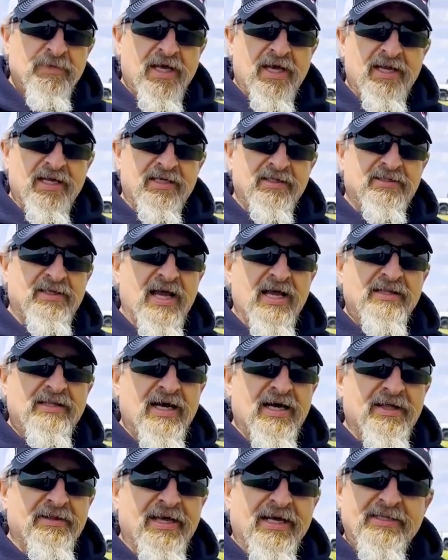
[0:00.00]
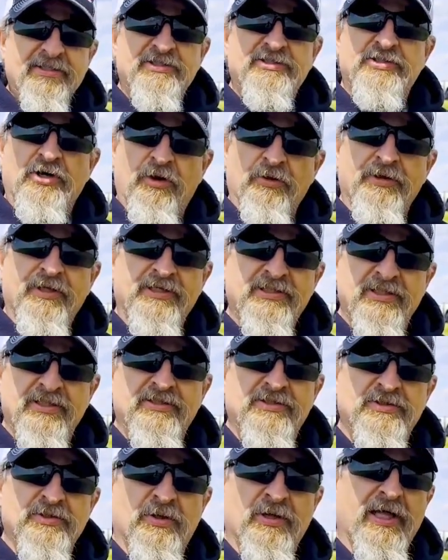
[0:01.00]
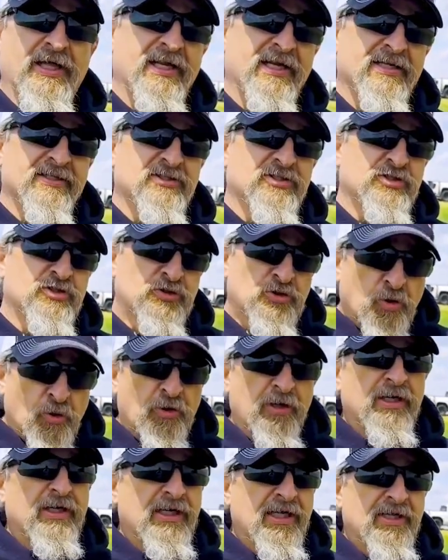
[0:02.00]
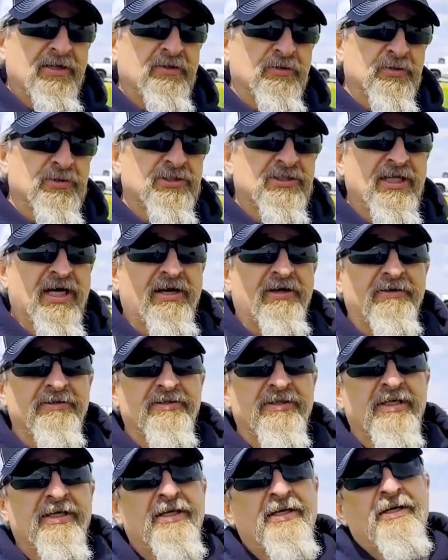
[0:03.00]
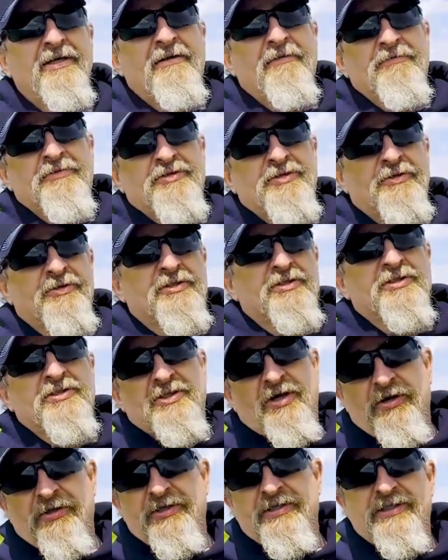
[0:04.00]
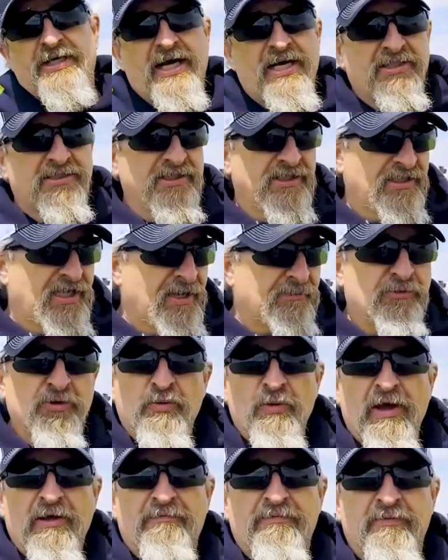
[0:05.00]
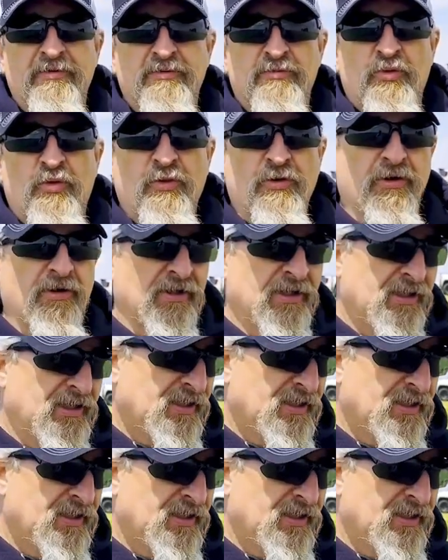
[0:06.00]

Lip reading: and it can take that salt that's in the soil and it can store it in those cells, so the salt is actually kept away from the more